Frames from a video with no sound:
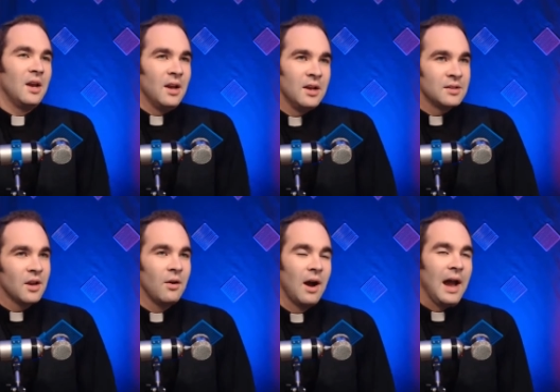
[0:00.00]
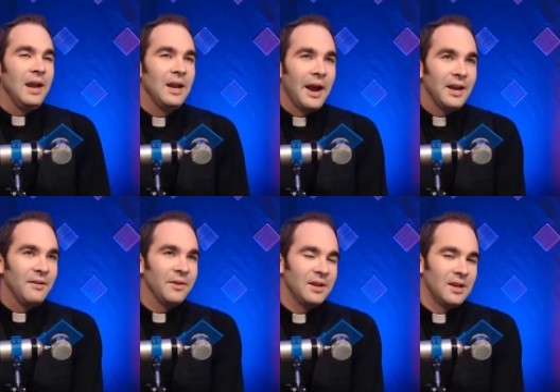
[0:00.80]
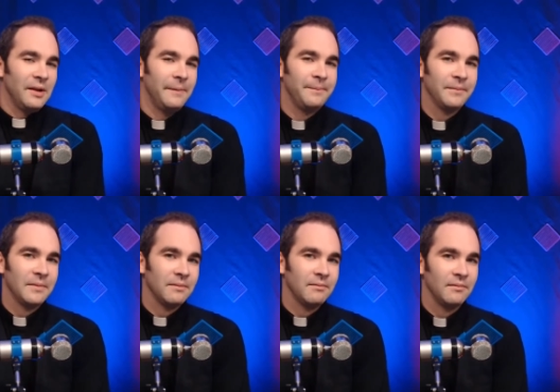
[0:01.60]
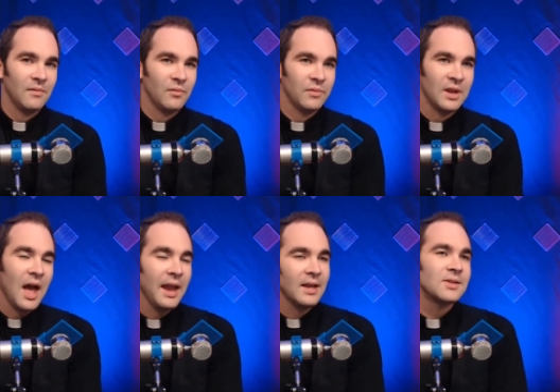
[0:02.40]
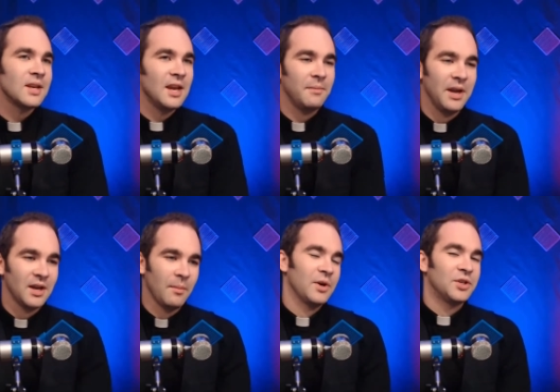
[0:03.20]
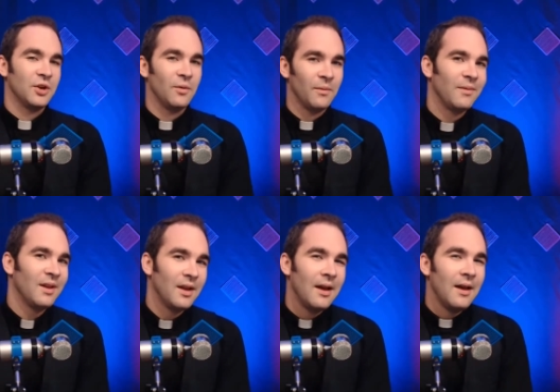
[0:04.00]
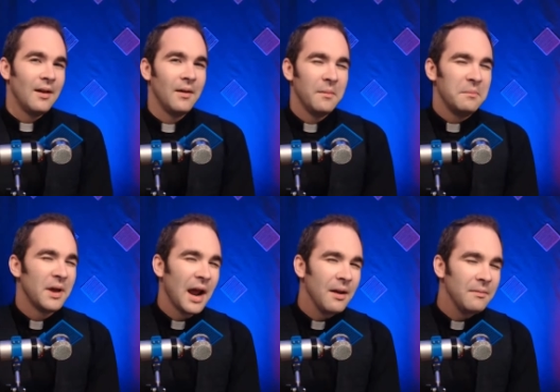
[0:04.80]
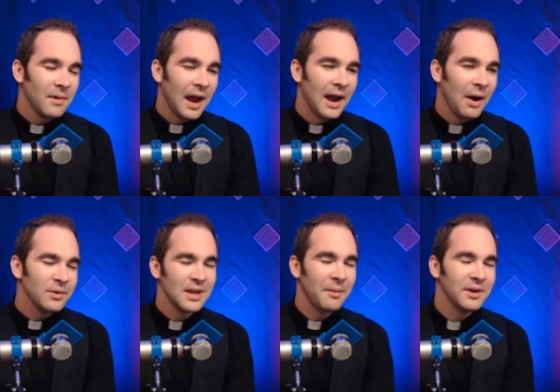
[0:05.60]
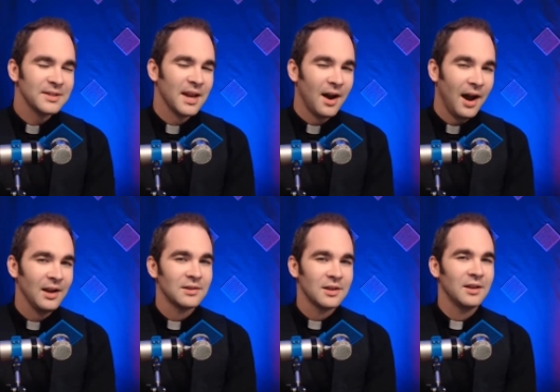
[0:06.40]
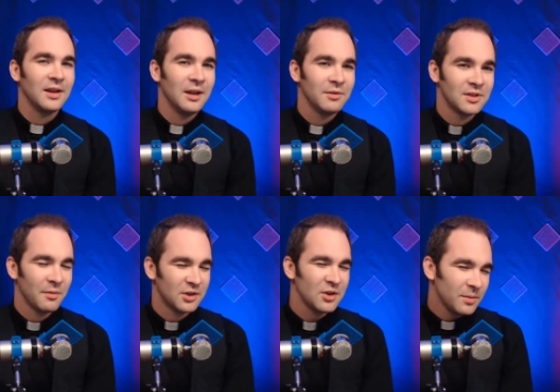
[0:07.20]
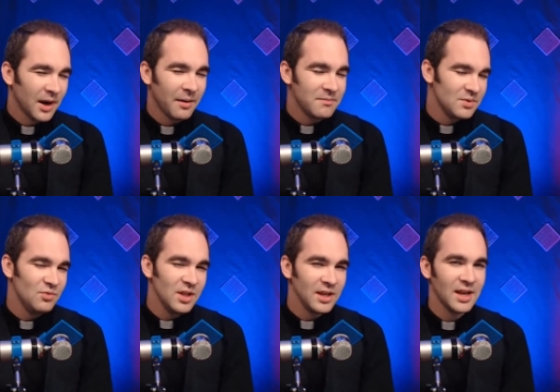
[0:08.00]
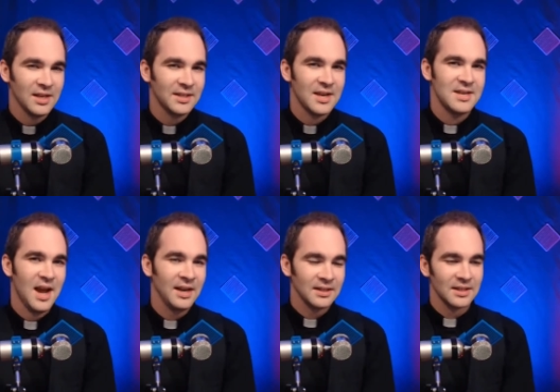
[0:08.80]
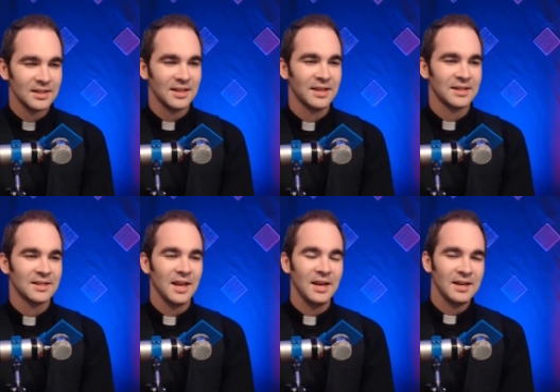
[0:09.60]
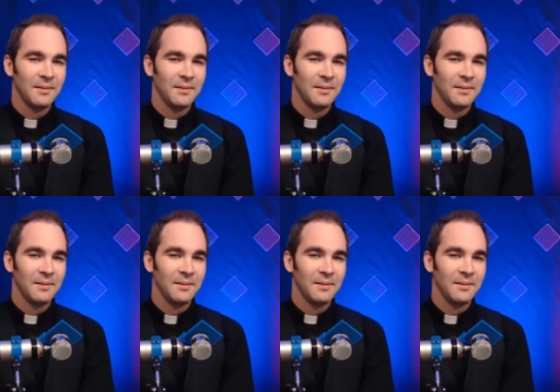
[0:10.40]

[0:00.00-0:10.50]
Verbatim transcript: So I definitely, yeah, I could see him being number 2. But I'm going to say hot to him is number 2, but I'm really going to say not to this list because they could have done